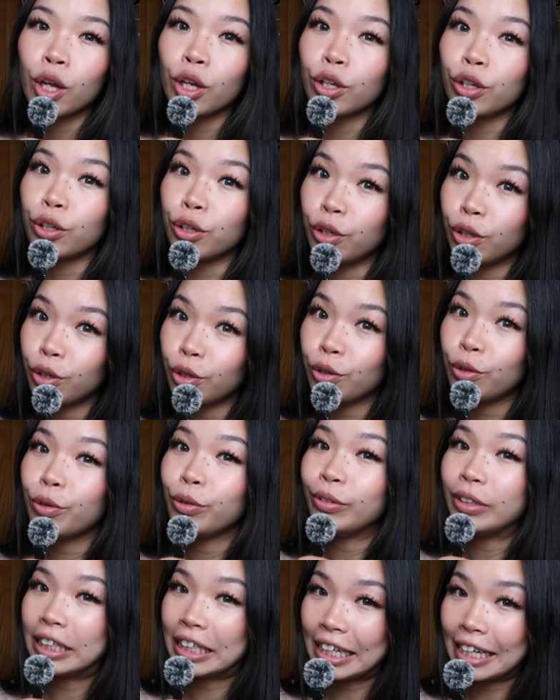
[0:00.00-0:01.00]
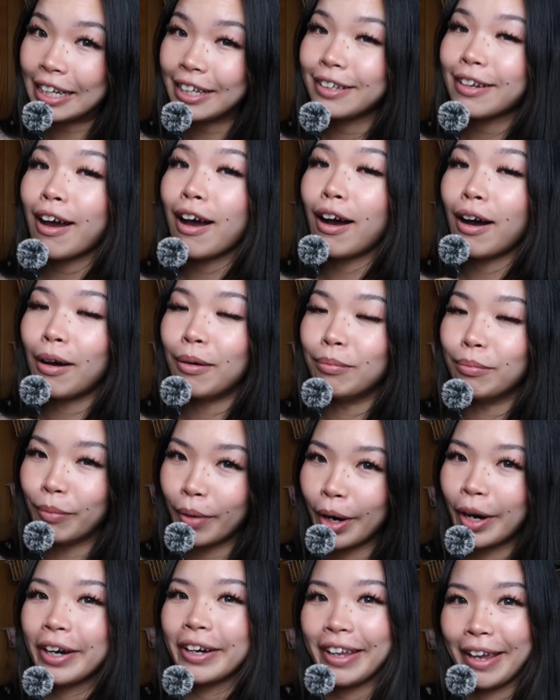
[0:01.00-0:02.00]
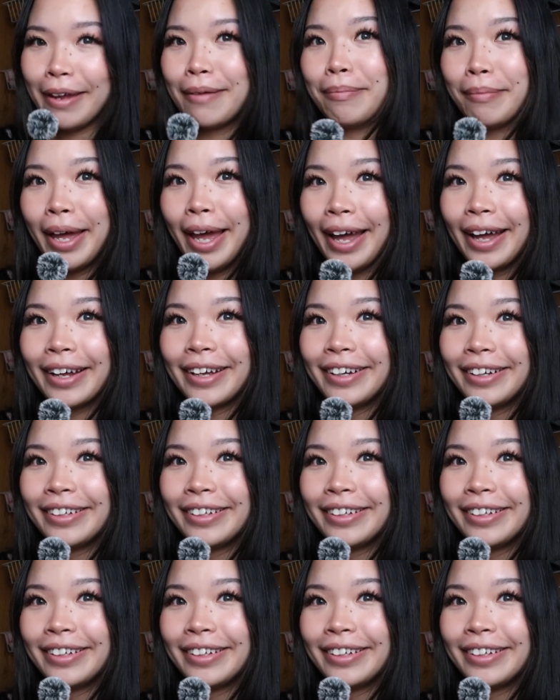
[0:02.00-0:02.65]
you need a market bag.